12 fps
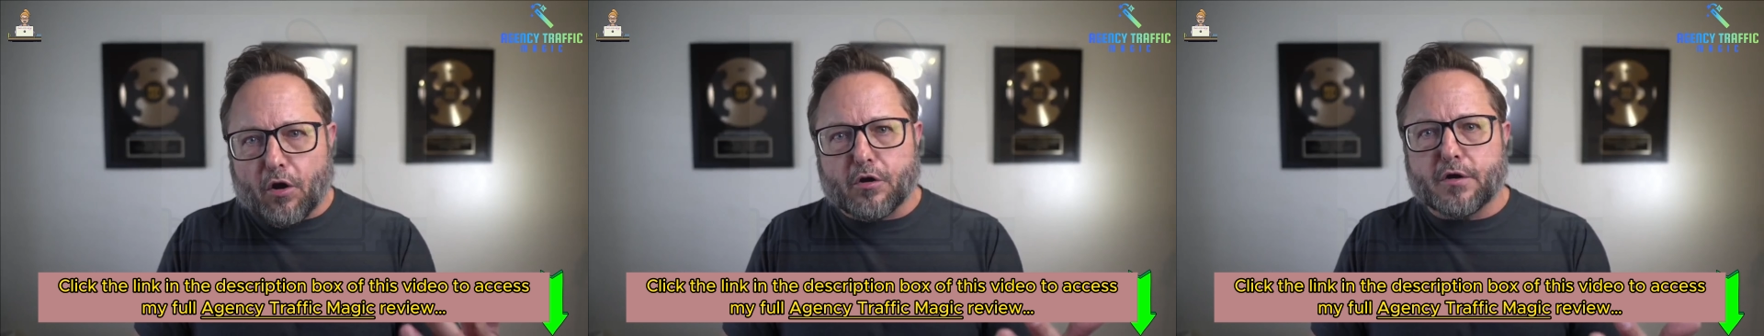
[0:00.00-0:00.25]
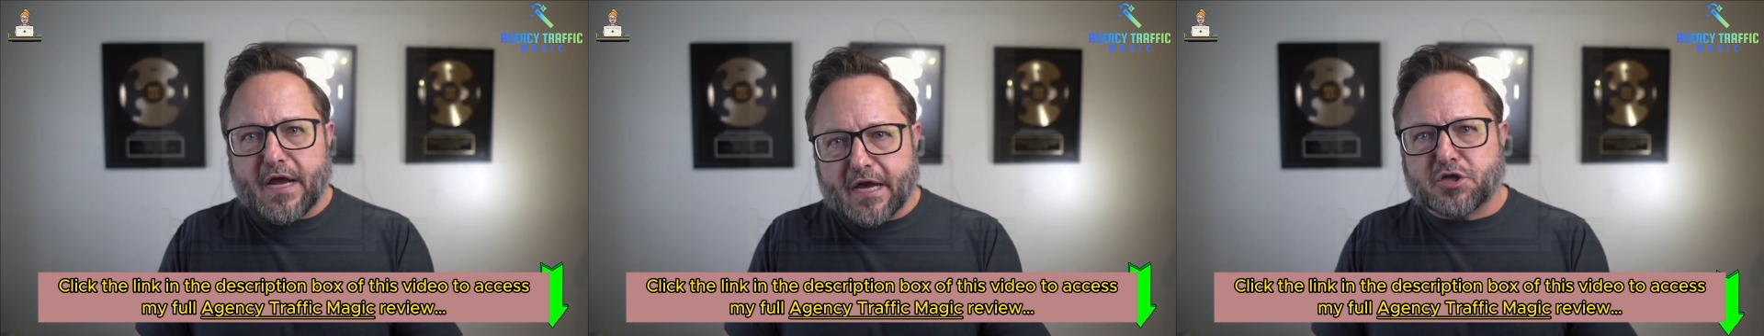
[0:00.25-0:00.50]

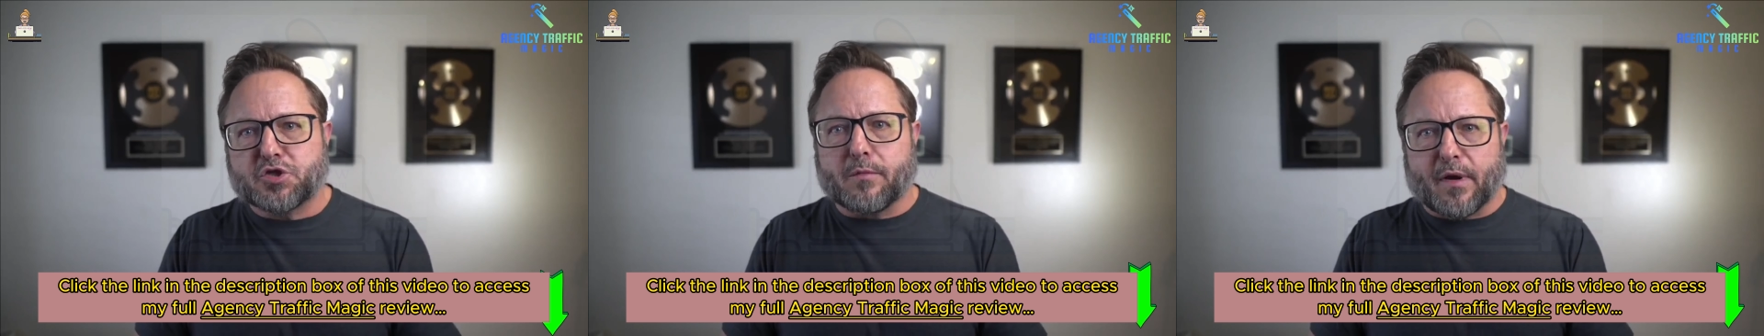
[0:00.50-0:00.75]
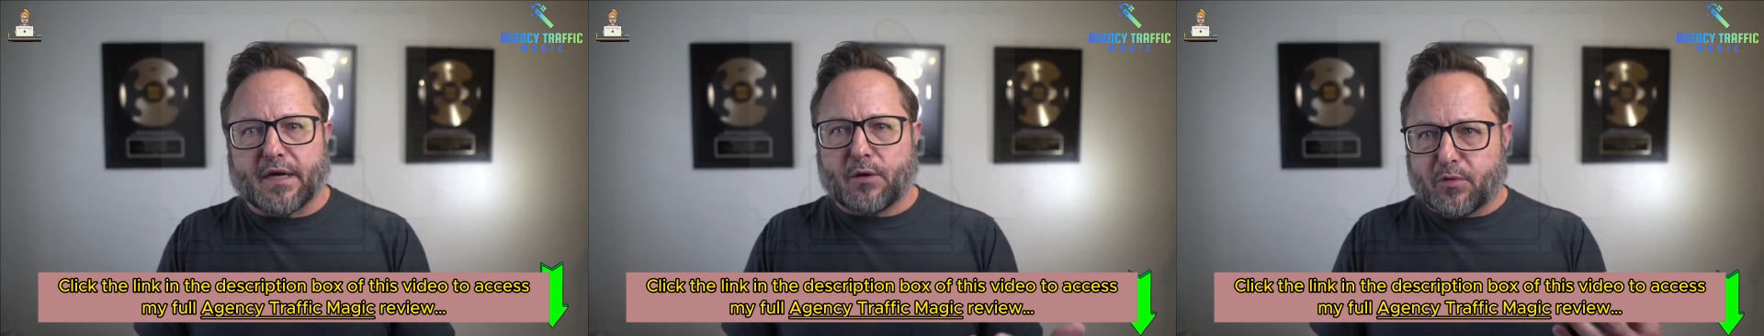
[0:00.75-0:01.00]
earn extra
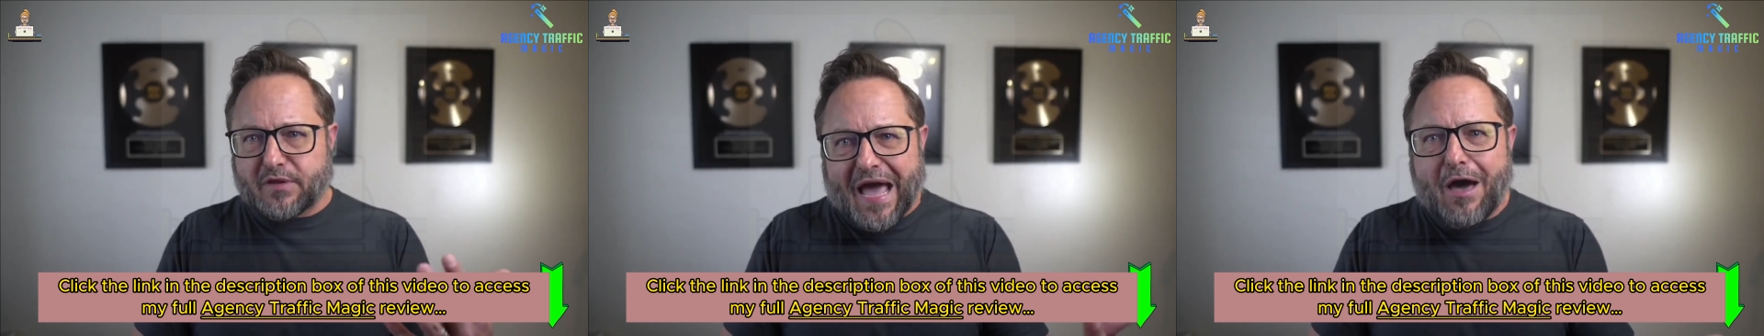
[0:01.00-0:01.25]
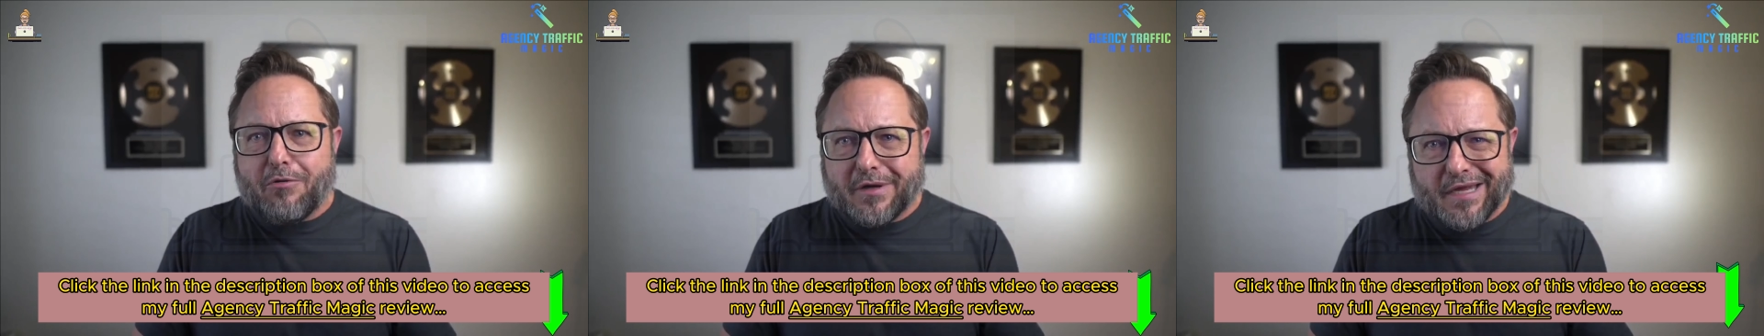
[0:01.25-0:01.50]
money
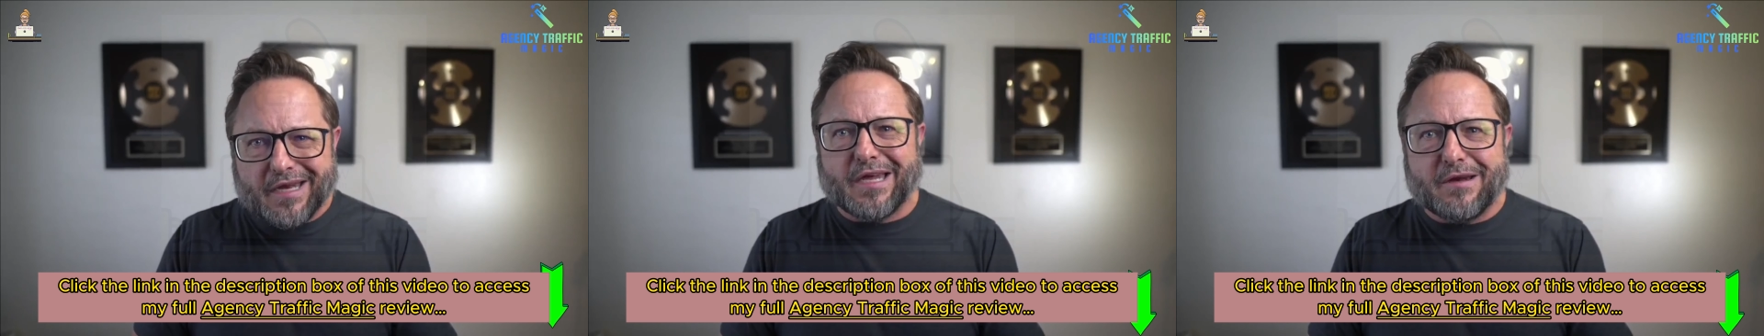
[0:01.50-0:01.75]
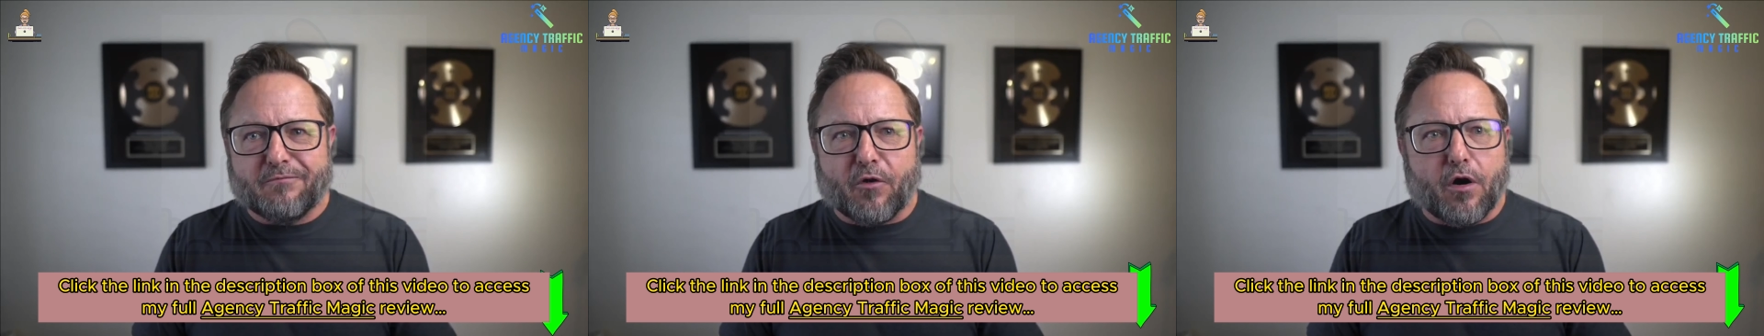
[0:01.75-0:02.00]
without getting
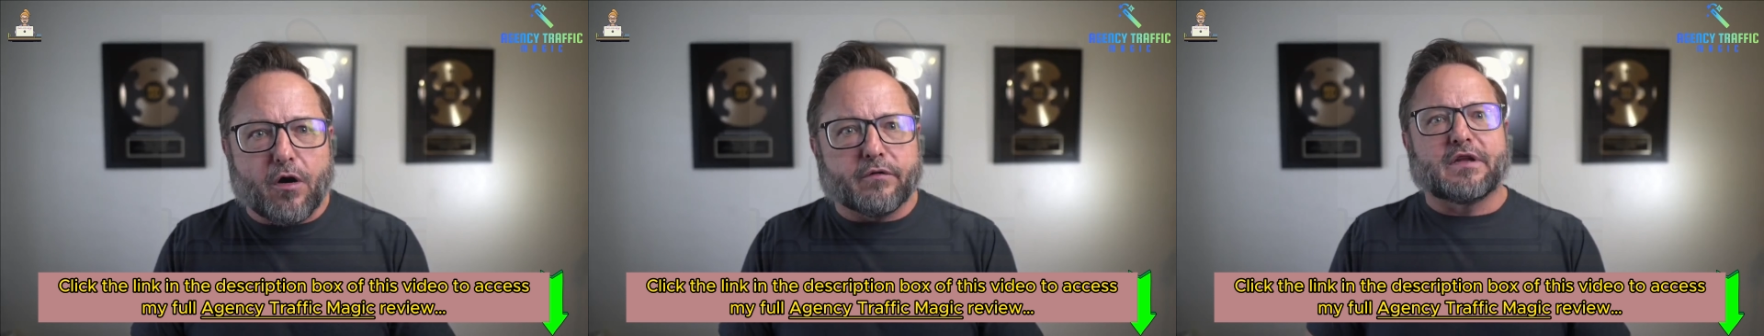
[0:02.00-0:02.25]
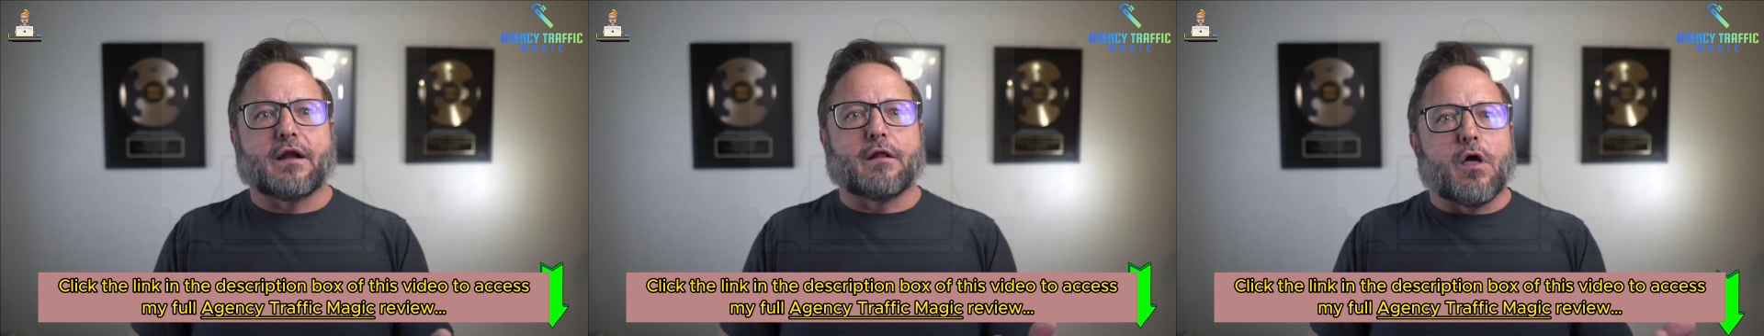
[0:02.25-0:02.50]
involved
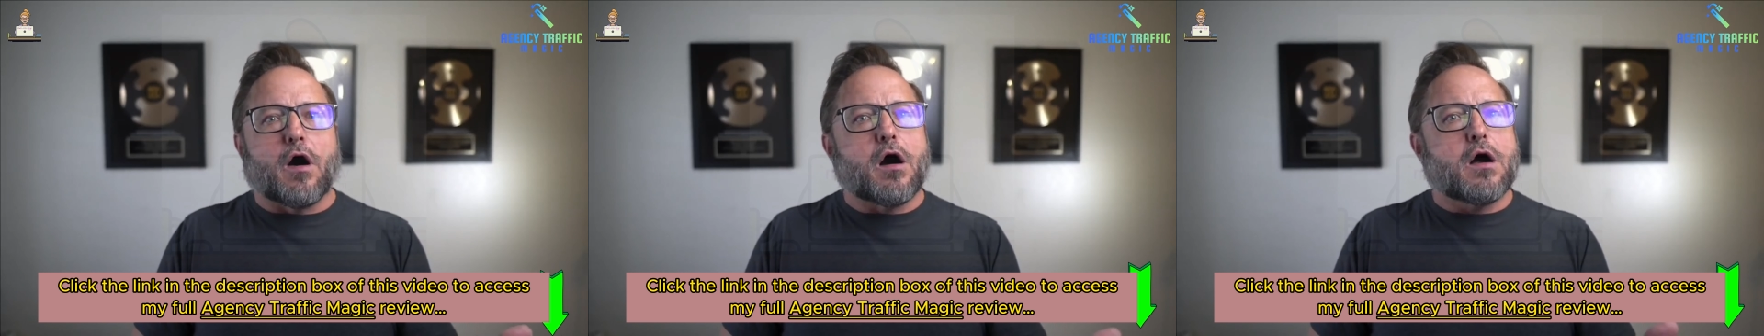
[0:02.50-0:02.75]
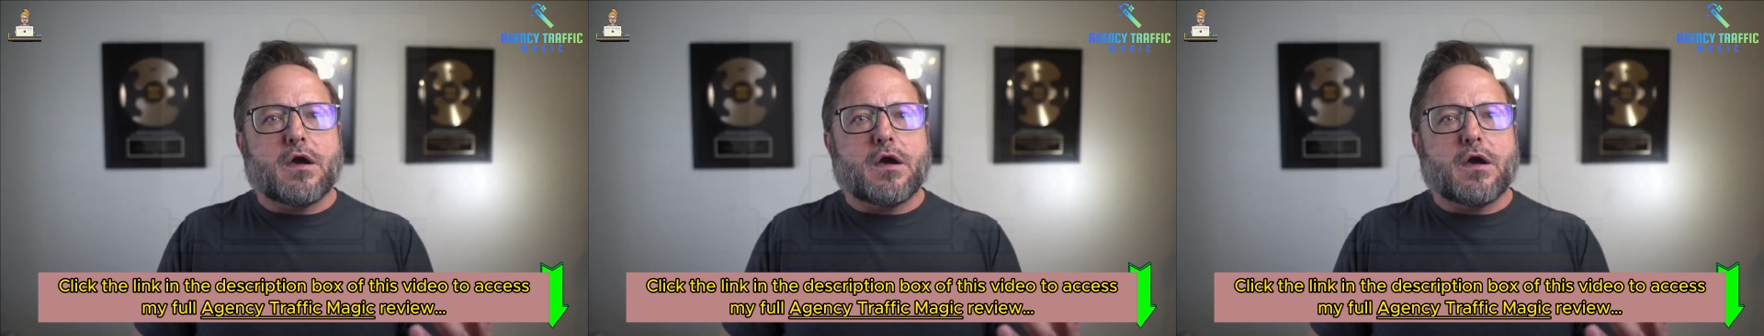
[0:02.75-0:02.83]
in a long,